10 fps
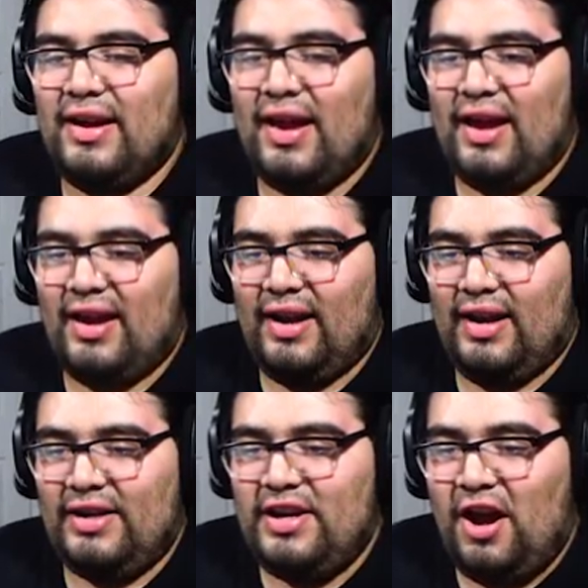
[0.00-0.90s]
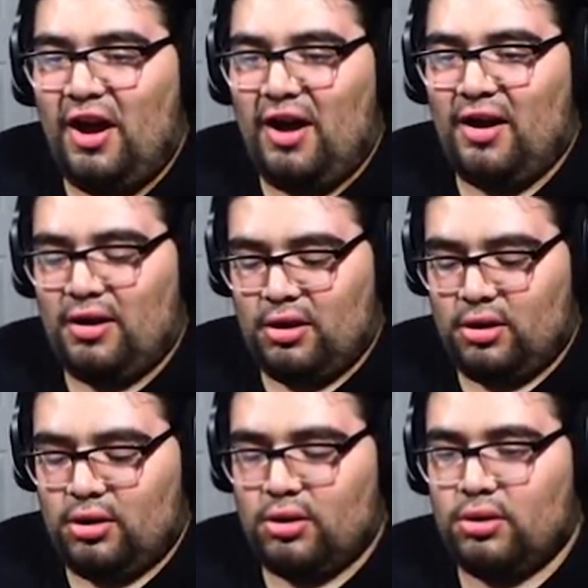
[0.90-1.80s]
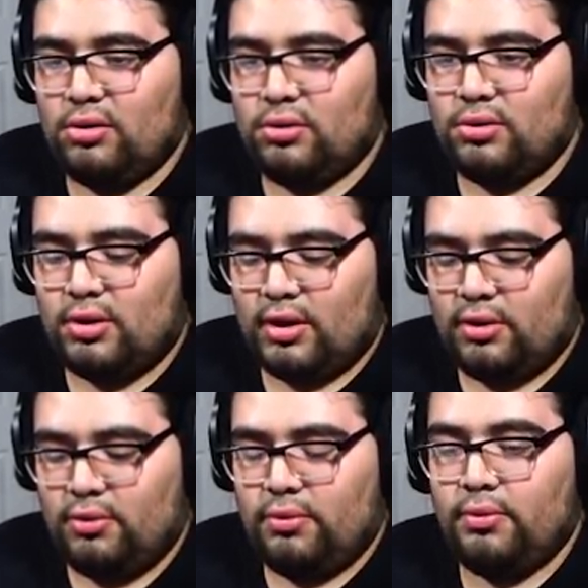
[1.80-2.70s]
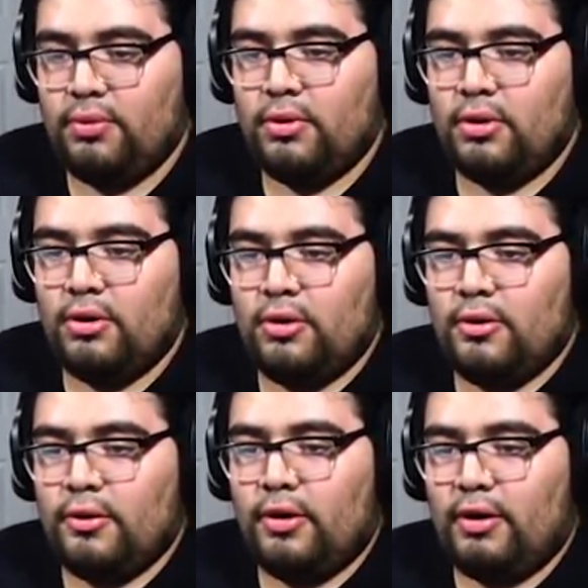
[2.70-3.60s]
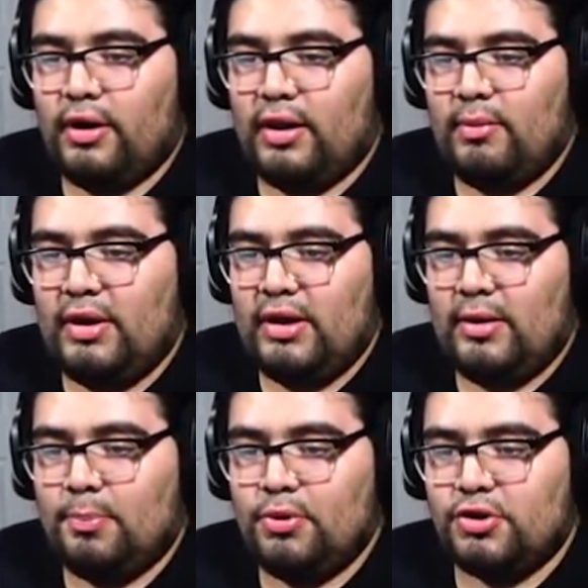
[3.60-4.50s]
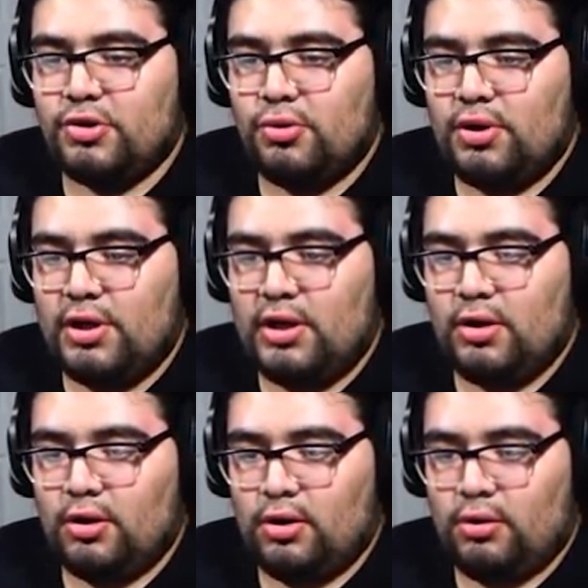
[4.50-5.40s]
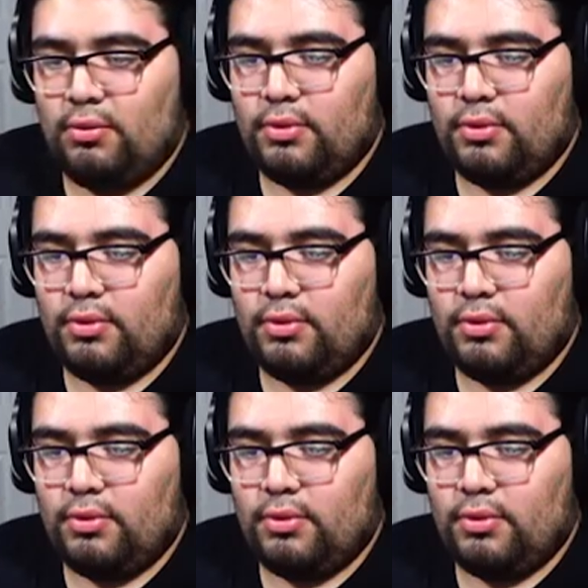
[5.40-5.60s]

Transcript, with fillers: uh, yeah! Aw. Okay, cool. Alright, let me put you here real